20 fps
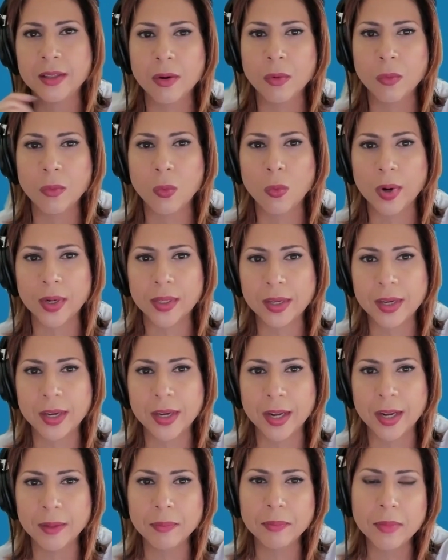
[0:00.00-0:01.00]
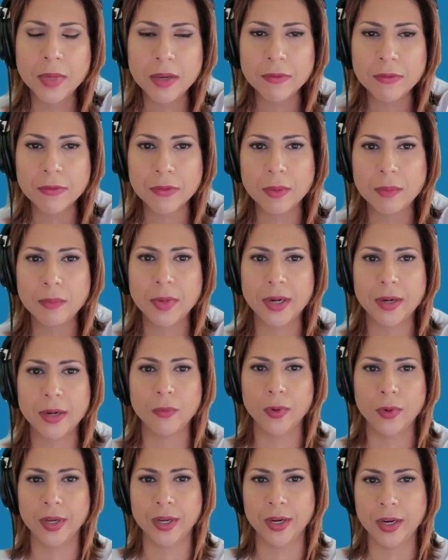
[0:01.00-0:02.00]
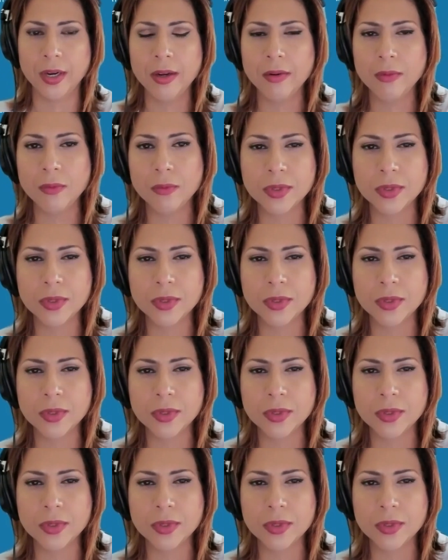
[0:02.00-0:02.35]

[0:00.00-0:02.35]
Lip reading: what kept me from my wedding